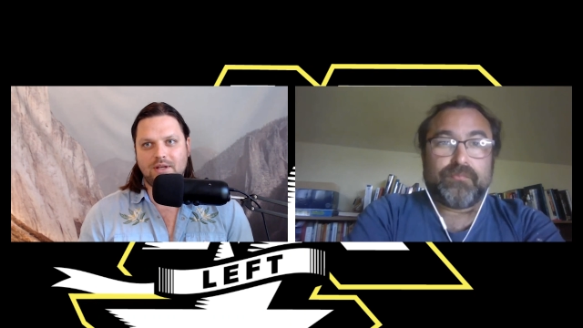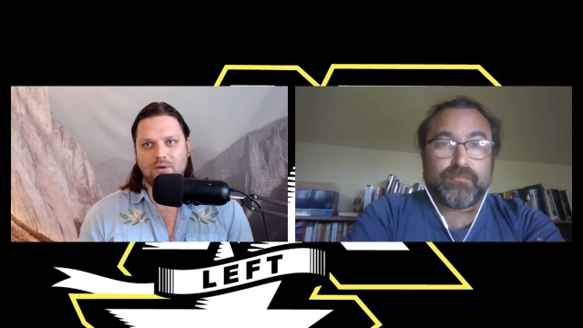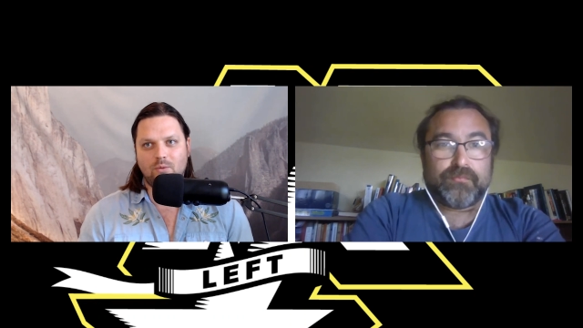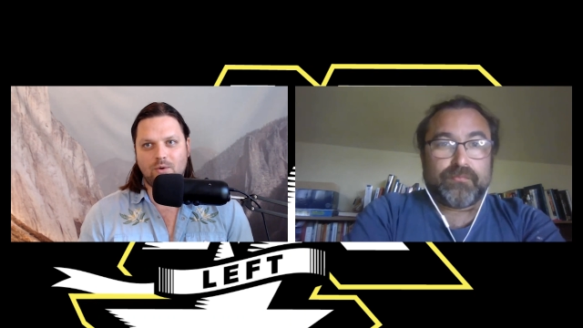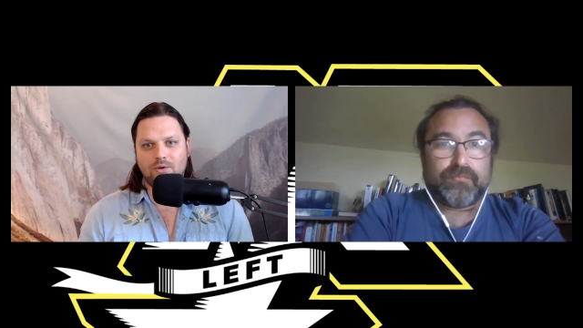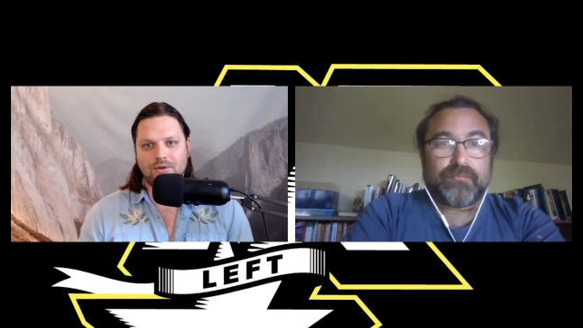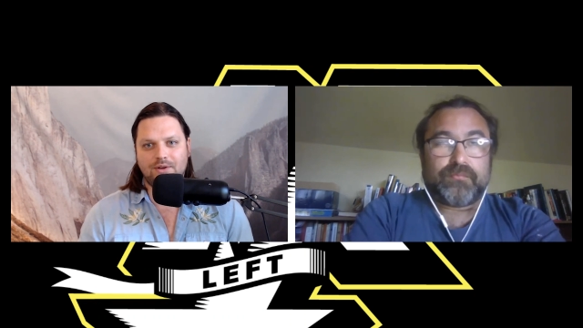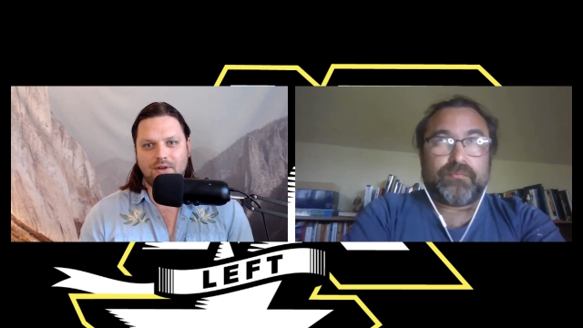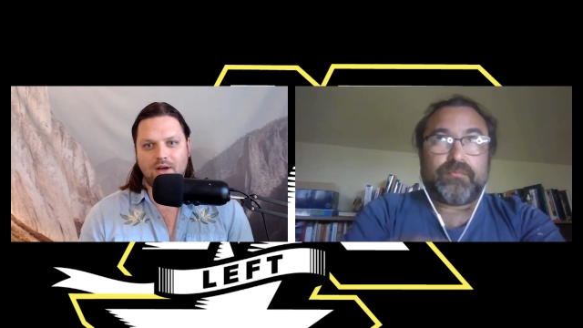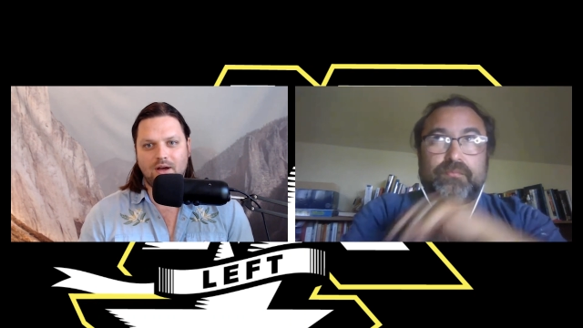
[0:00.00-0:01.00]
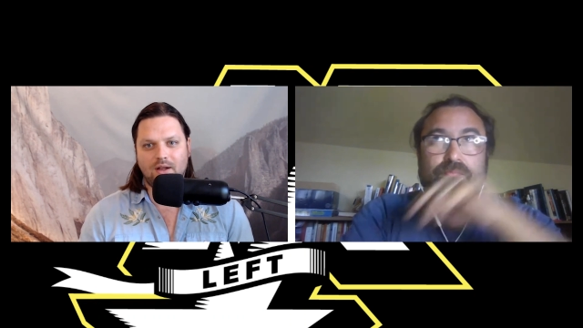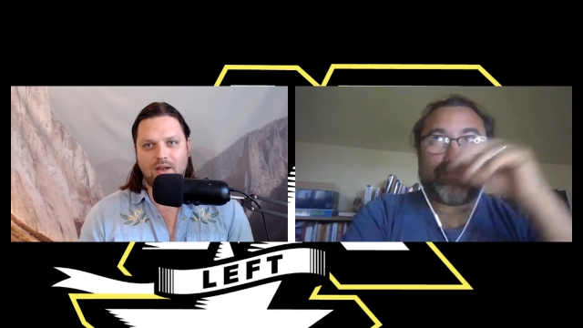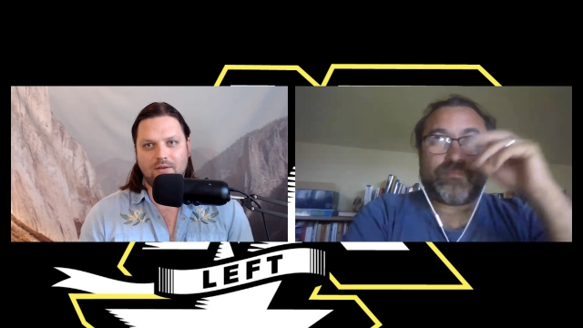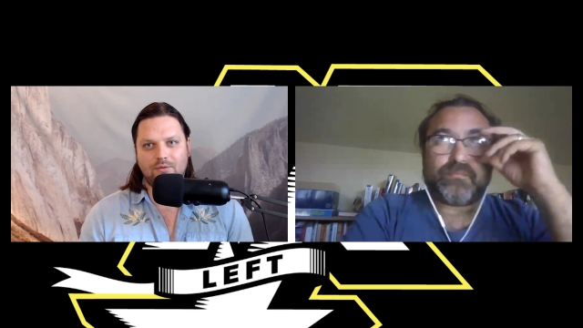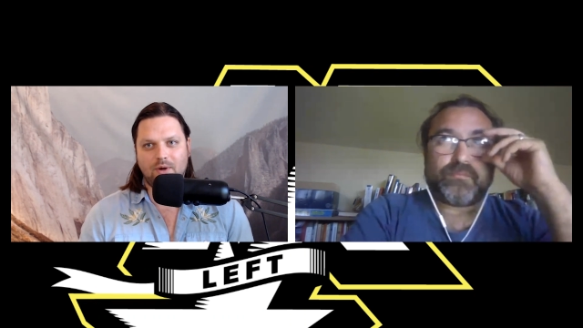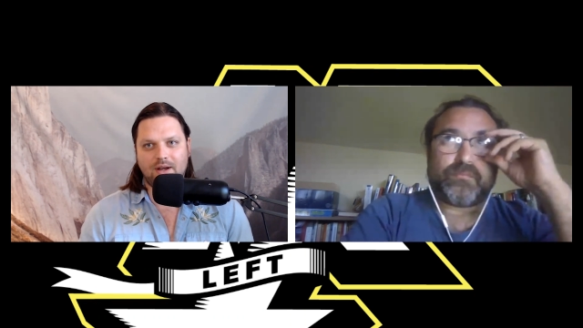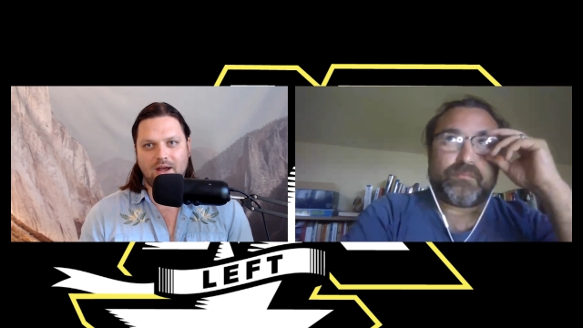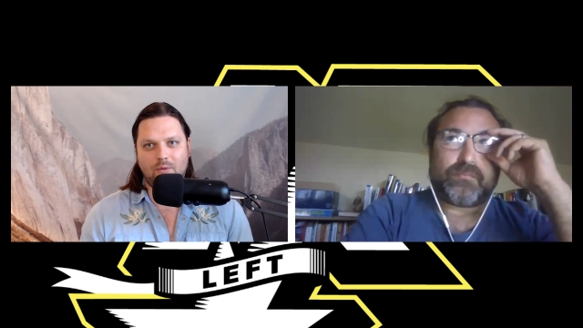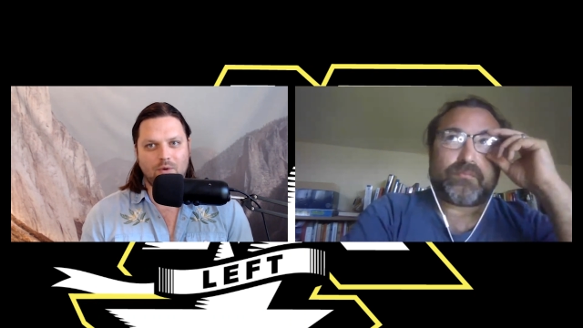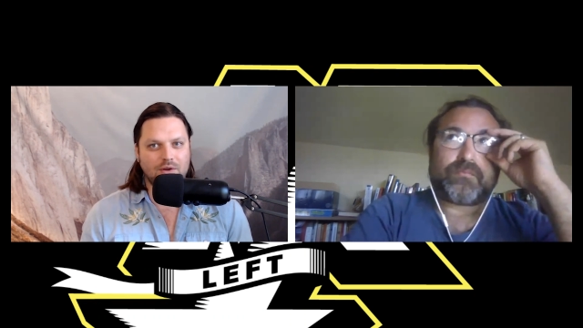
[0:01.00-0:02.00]
Speaker 1: speaking world uh, left right
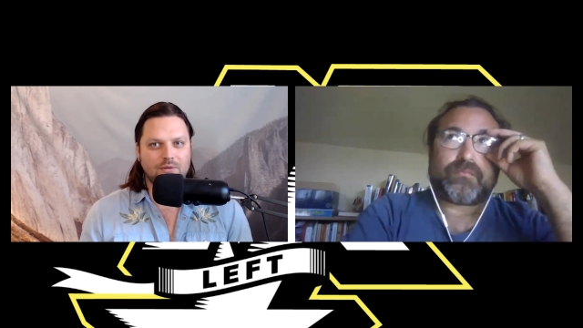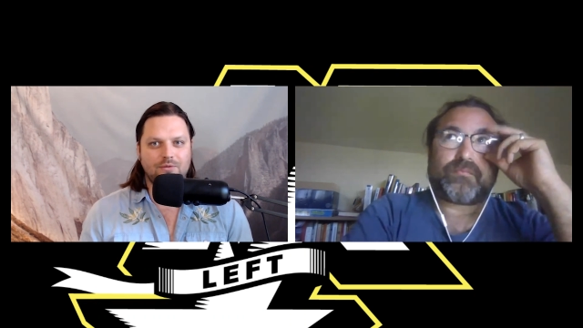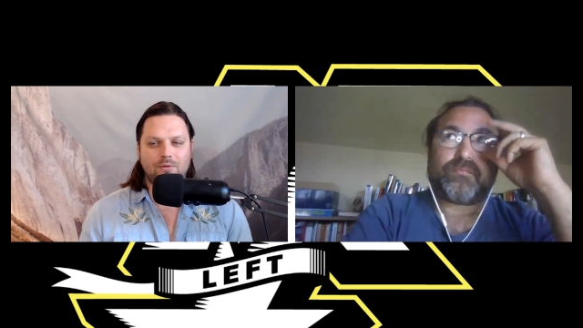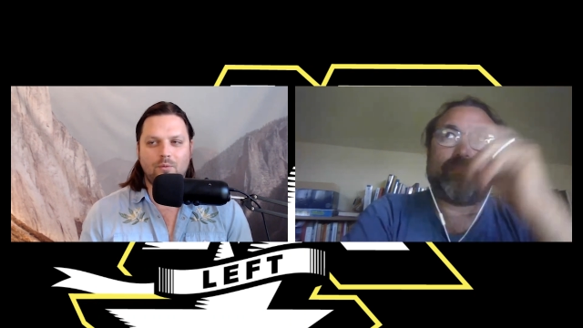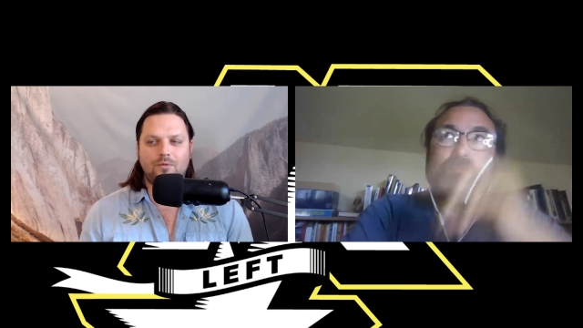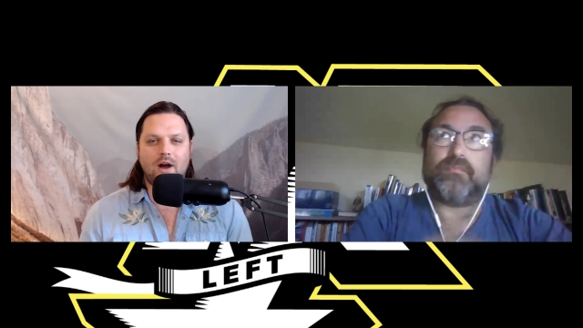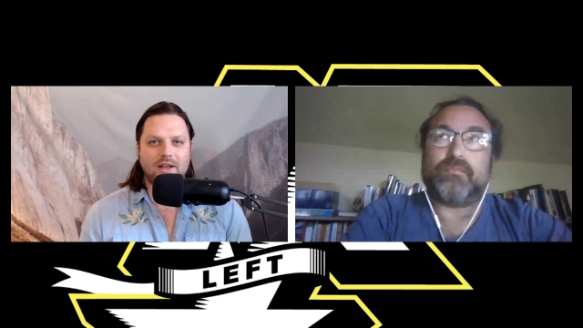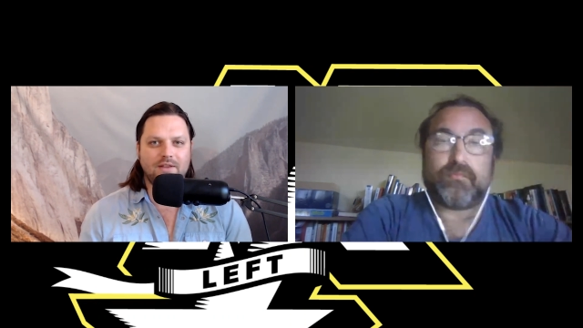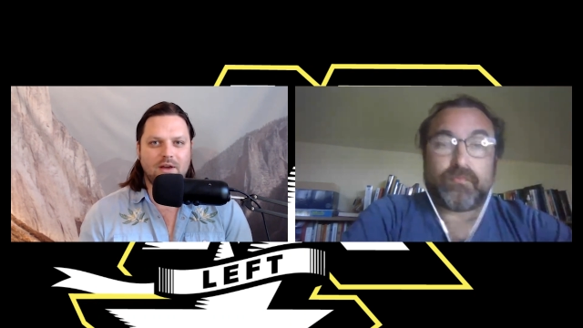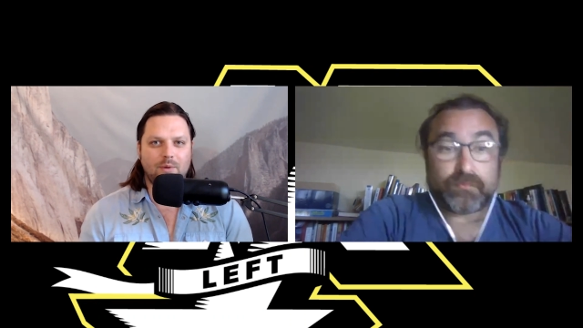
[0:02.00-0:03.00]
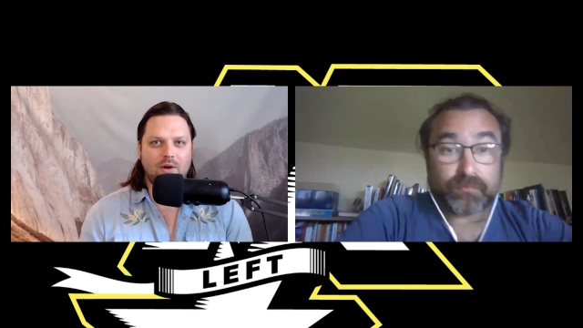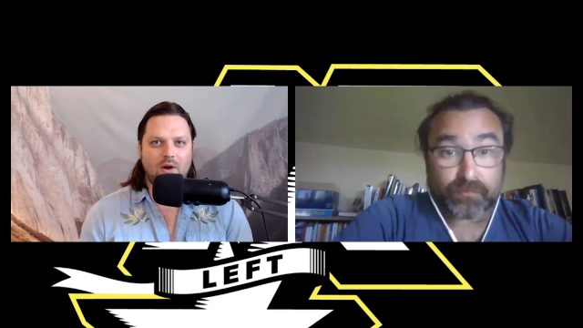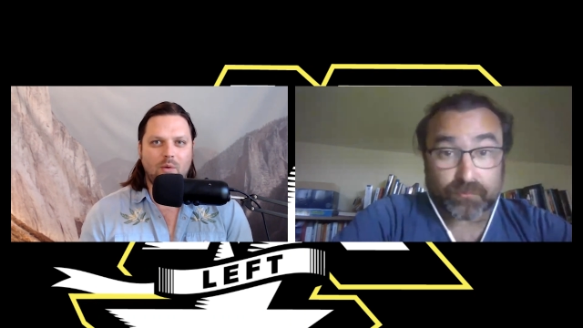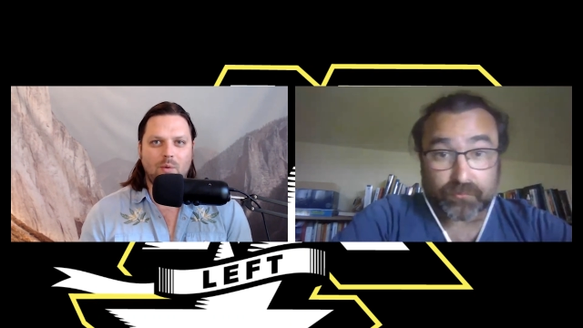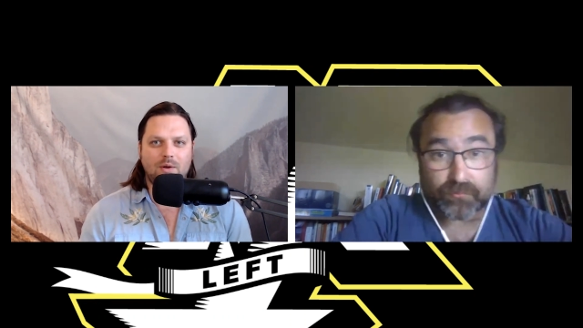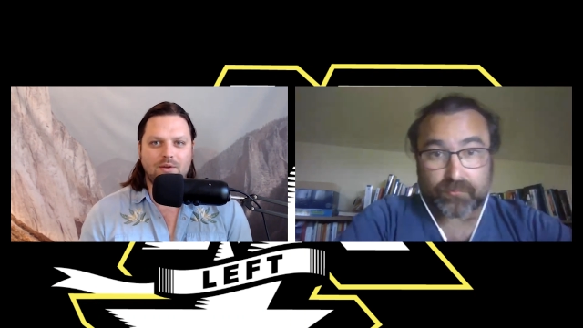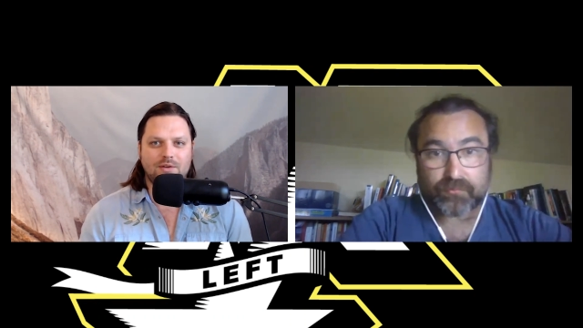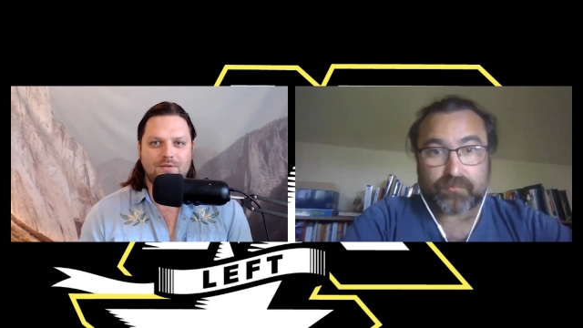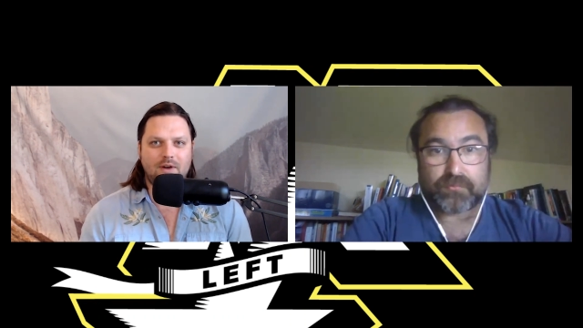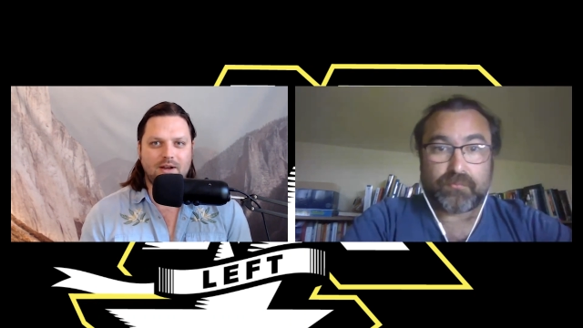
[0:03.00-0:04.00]
now. Where are you finding that we are? What you're
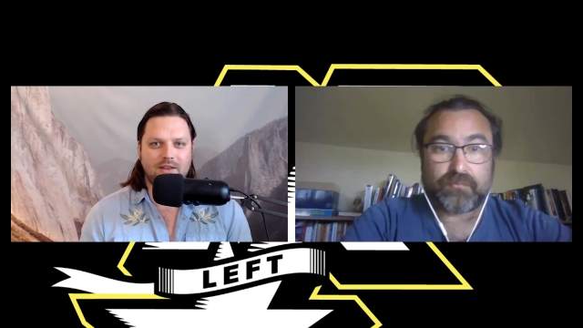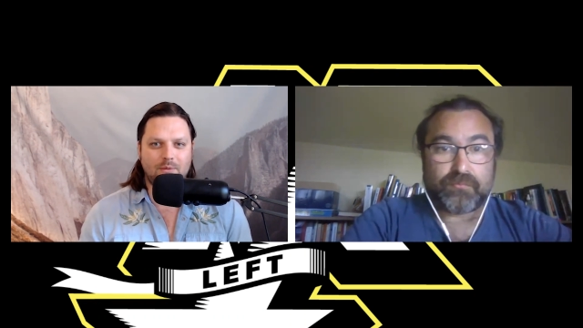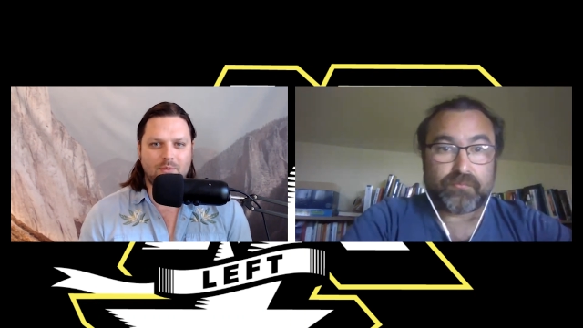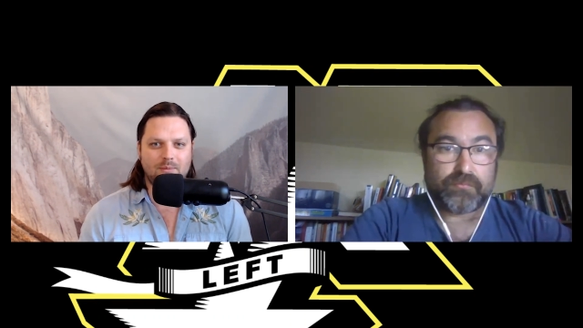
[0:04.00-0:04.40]
finding that